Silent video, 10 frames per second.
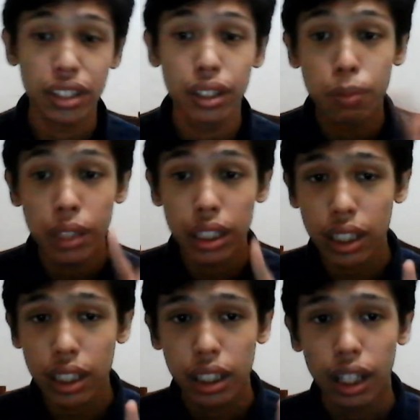the
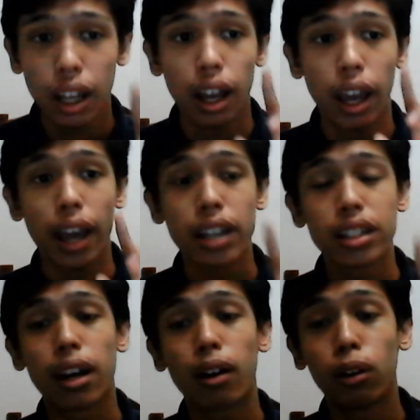business has
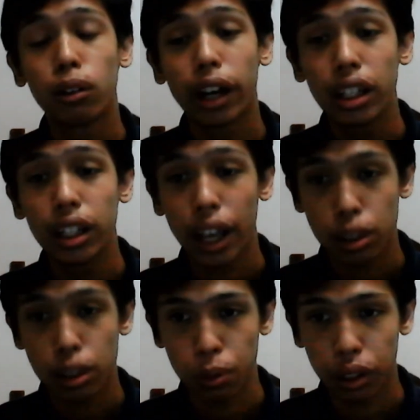already
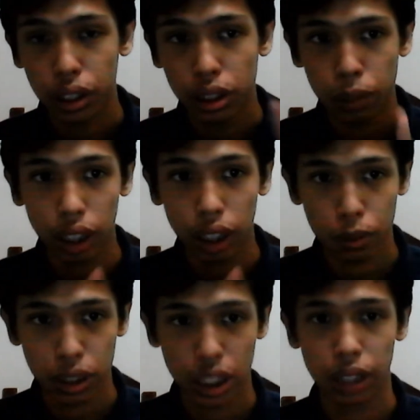experienced
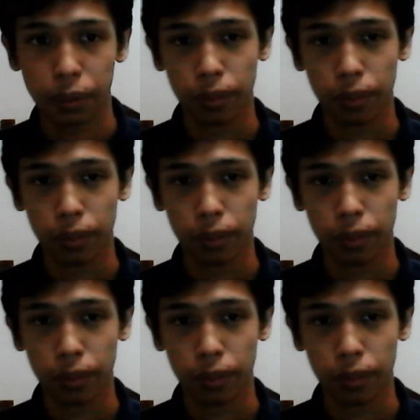bankruptcy.